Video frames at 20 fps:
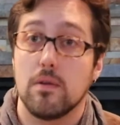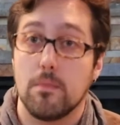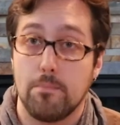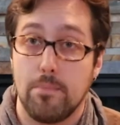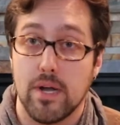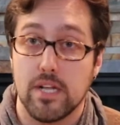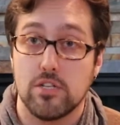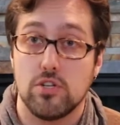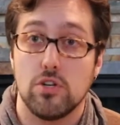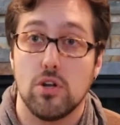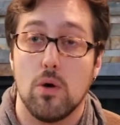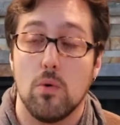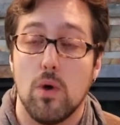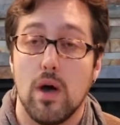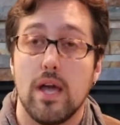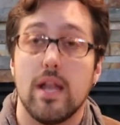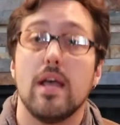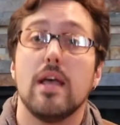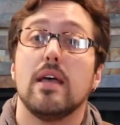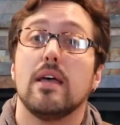But you know
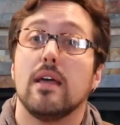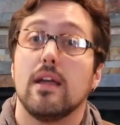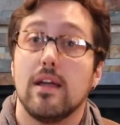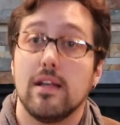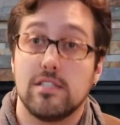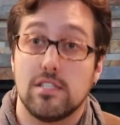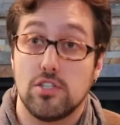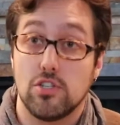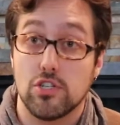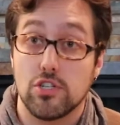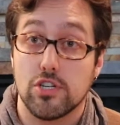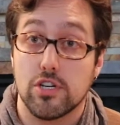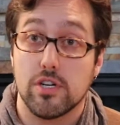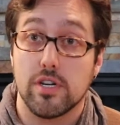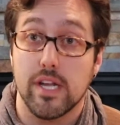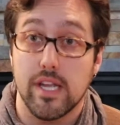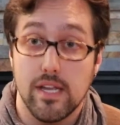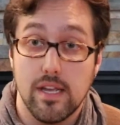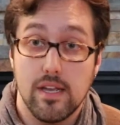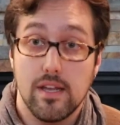what? It's your
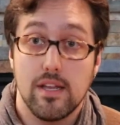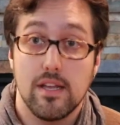journey.